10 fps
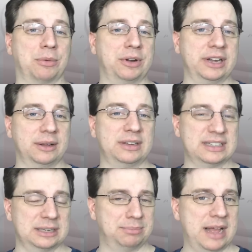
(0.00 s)
will run you a
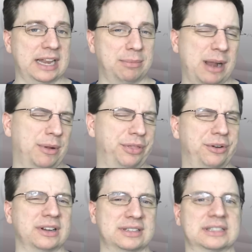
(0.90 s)
decent penny, probably about
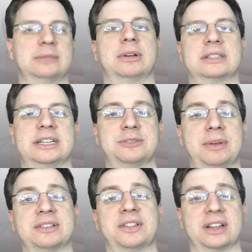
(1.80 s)
30 to 60 bucks each
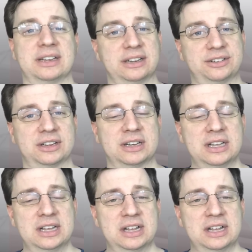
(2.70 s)
based on the condition.